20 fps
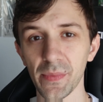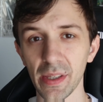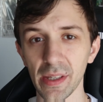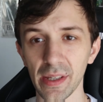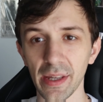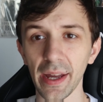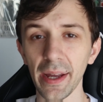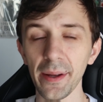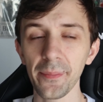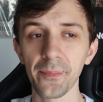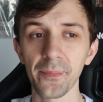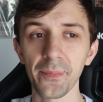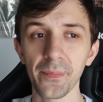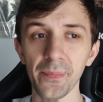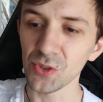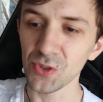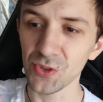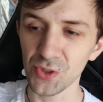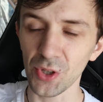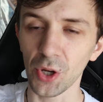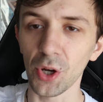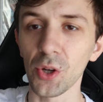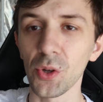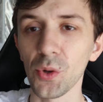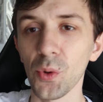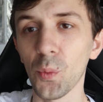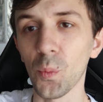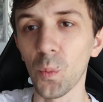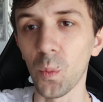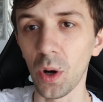Okay,
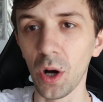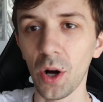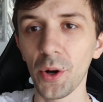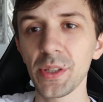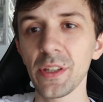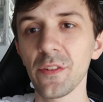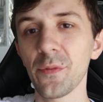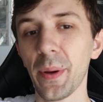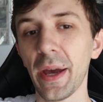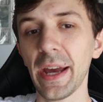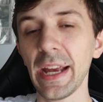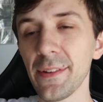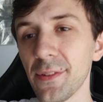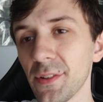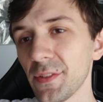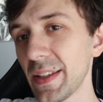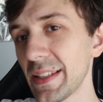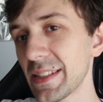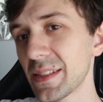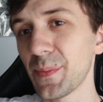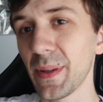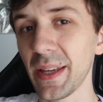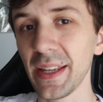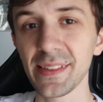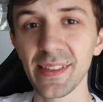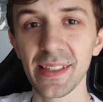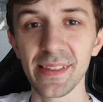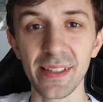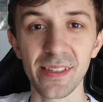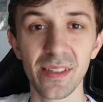so while you've paid for these
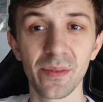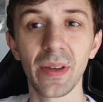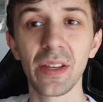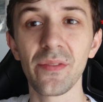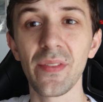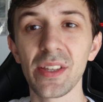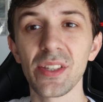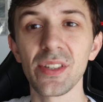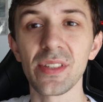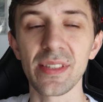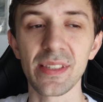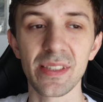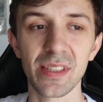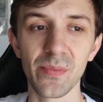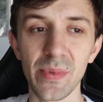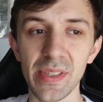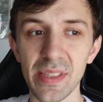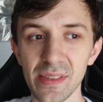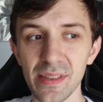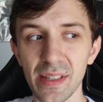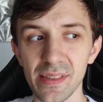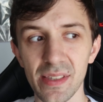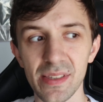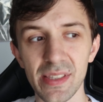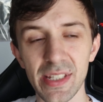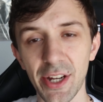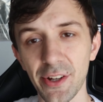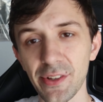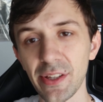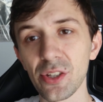speeds, it doesn't mean that your system is
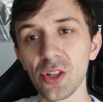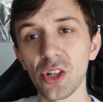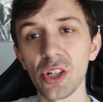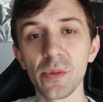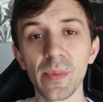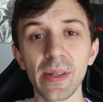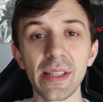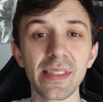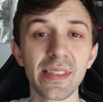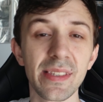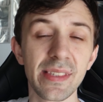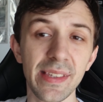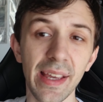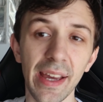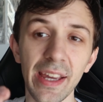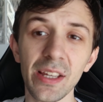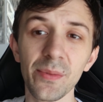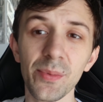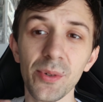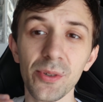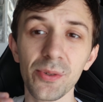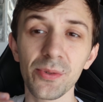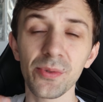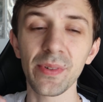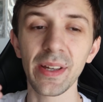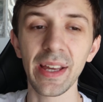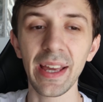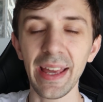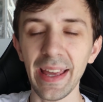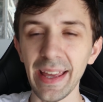necessarily going to be
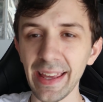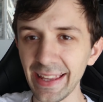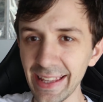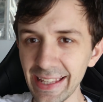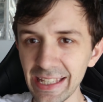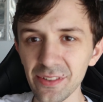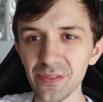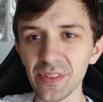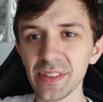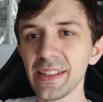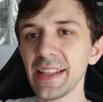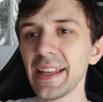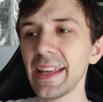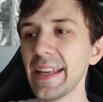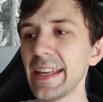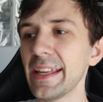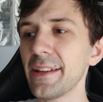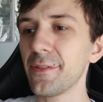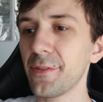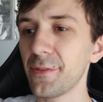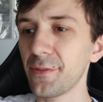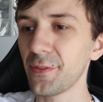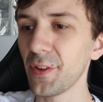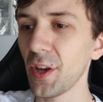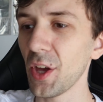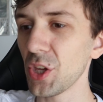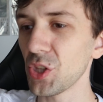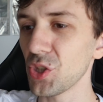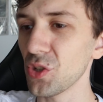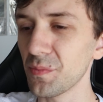stable, even if
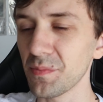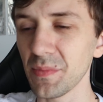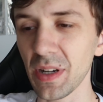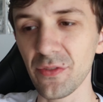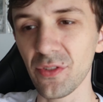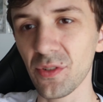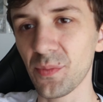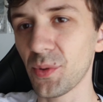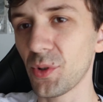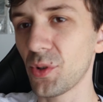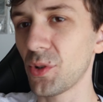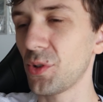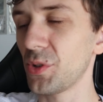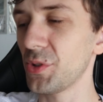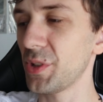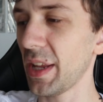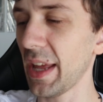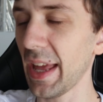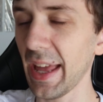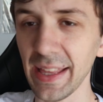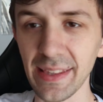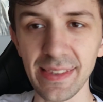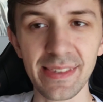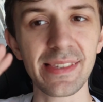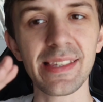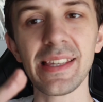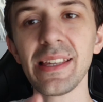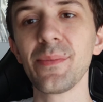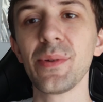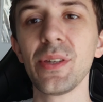your motherboard and
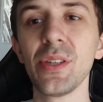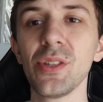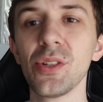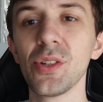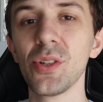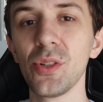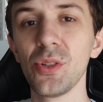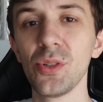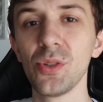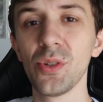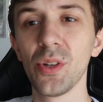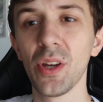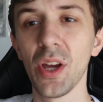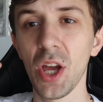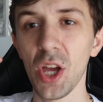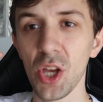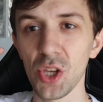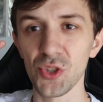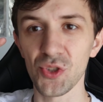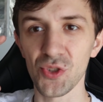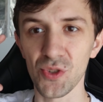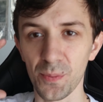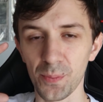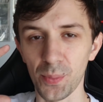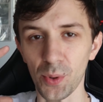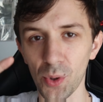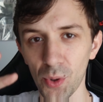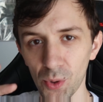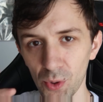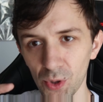CPU
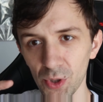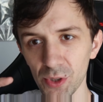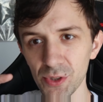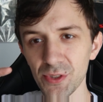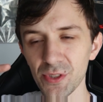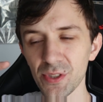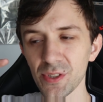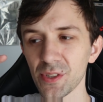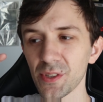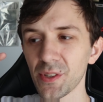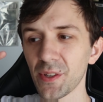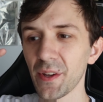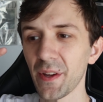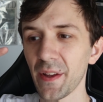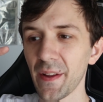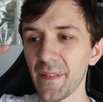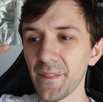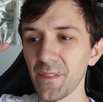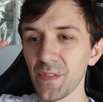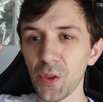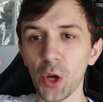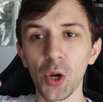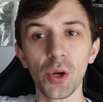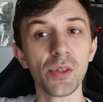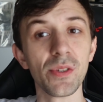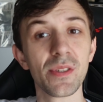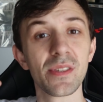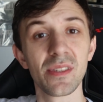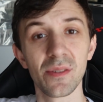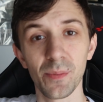supports
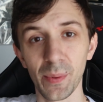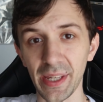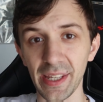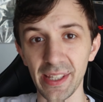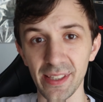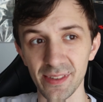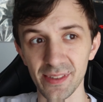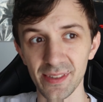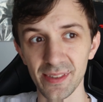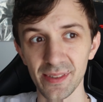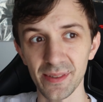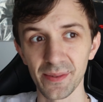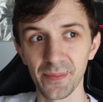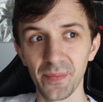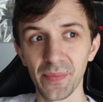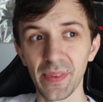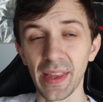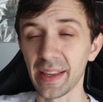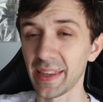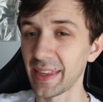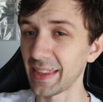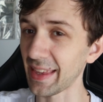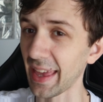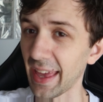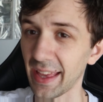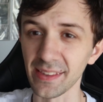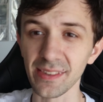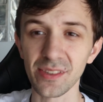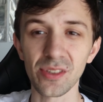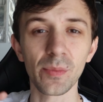those speeds. There
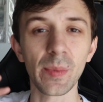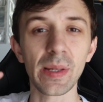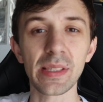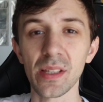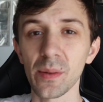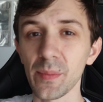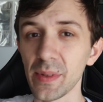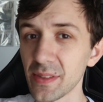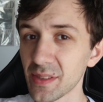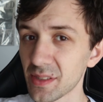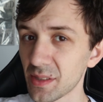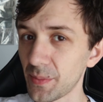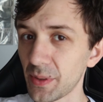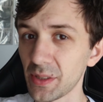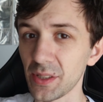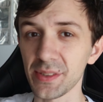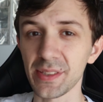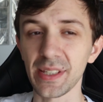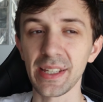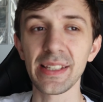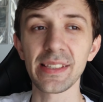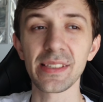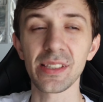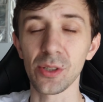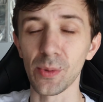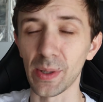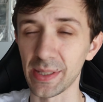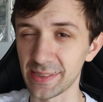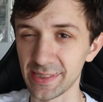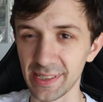can still be some instabilities.
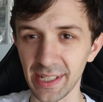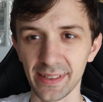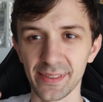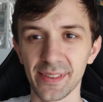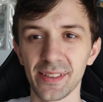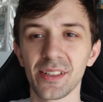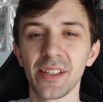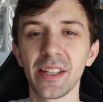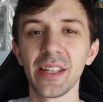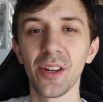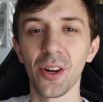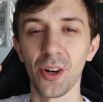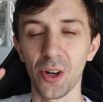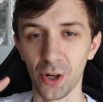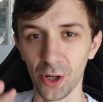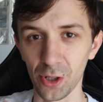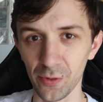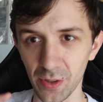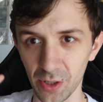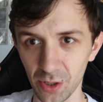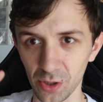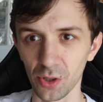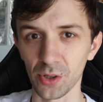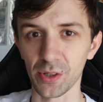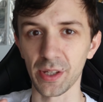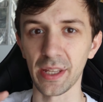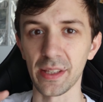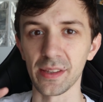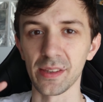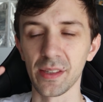You are technically
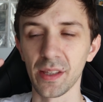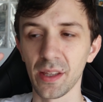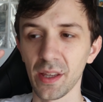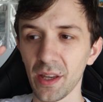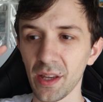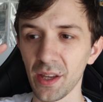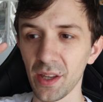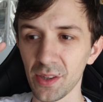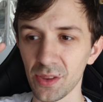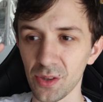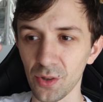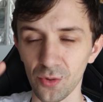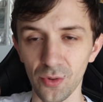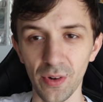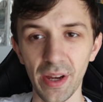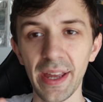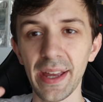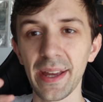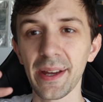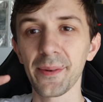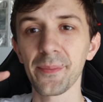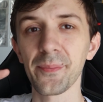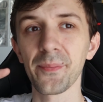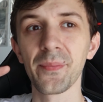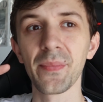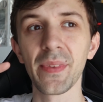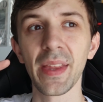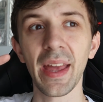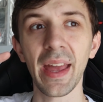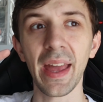overclocking the
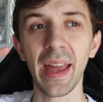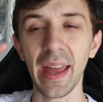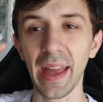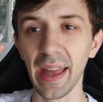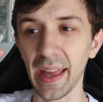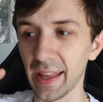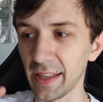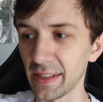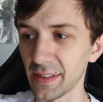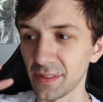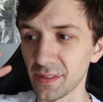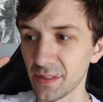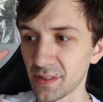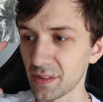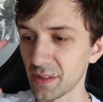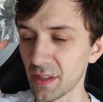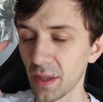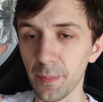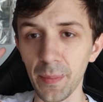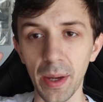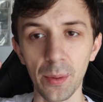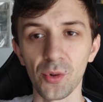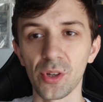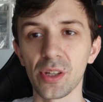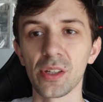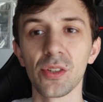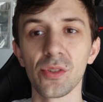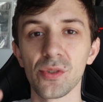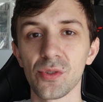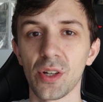RAM and the
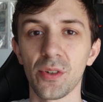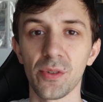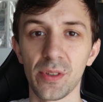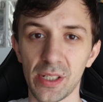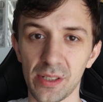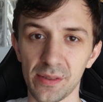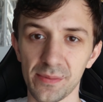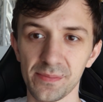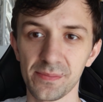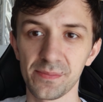memory controller.